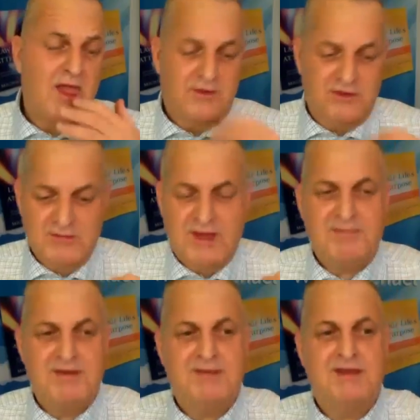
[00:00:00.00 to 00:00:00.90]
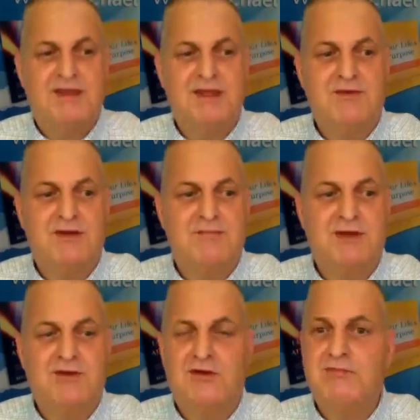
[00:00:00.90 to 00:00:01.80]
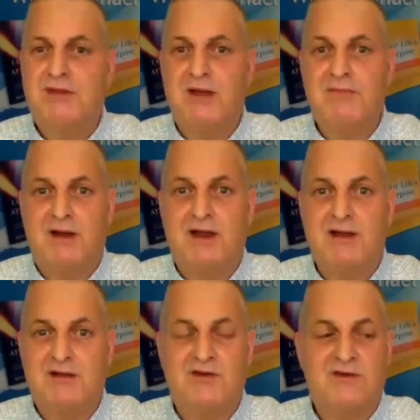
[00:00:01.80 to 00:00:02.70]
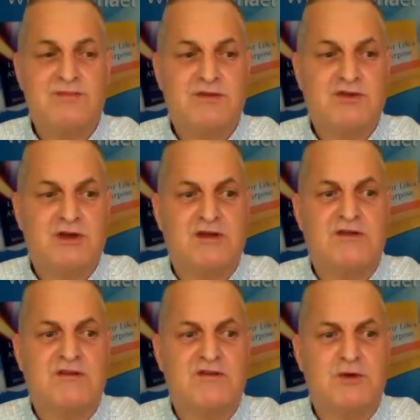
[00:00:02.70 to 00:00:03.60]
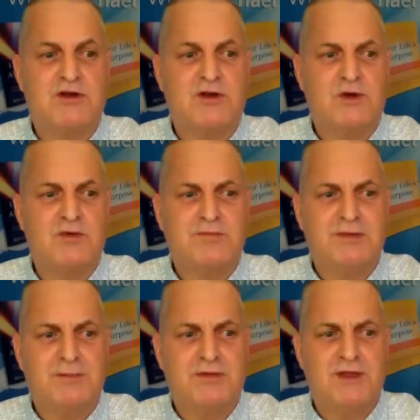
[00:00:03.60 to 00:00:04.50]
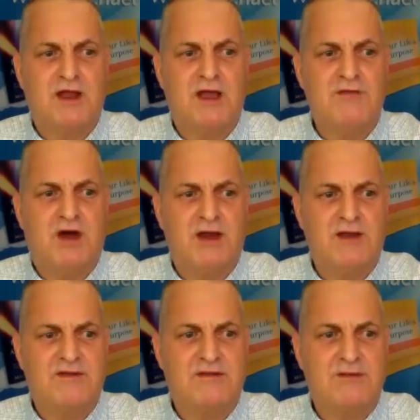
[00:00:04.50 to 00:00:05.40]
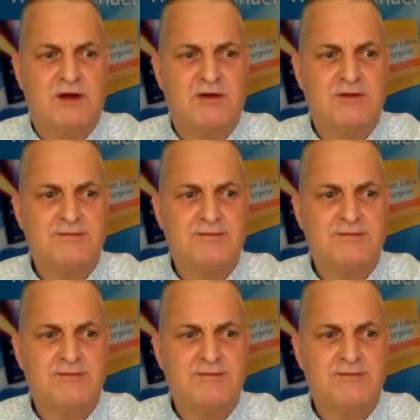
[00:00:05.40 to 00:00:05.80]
You might be giving a big old bye-bye to Christmas cookies because we're going to work with people in the live audience tomorrow.